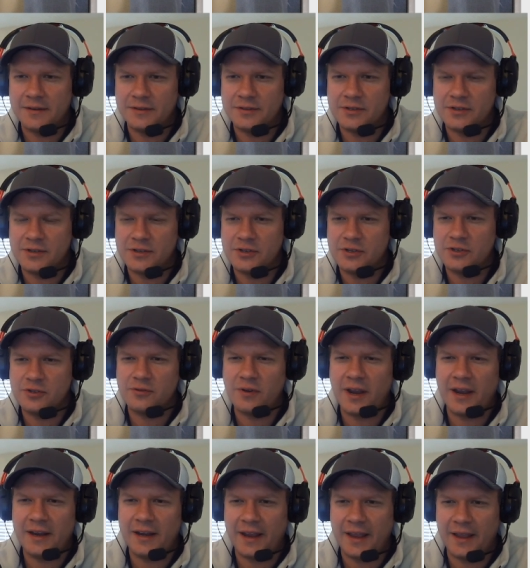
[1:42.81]
There's just
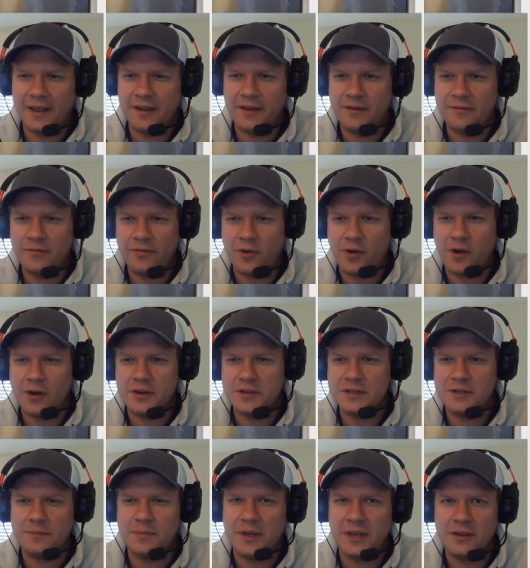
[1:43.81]
straight in for
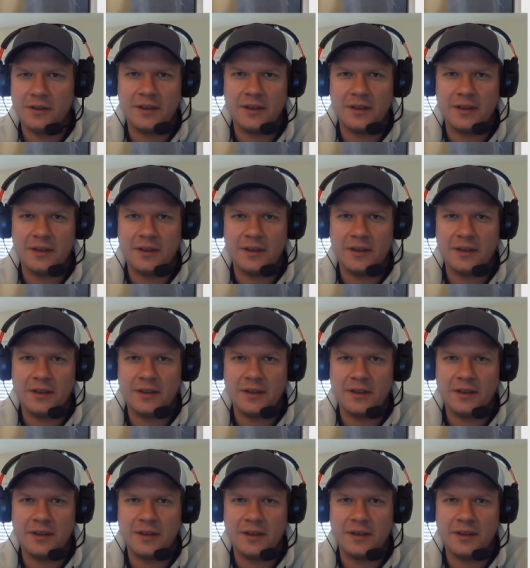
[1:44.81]
RGB.